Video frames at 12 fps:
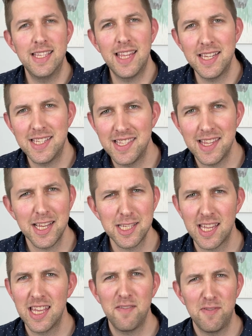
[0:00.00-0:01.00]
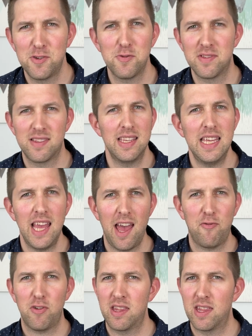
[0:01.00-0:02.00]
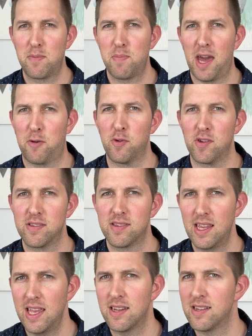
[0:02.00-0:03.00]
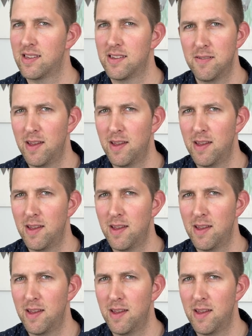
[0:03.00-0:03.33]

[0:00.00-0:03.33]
that dyslexic individuals see everything backwards. And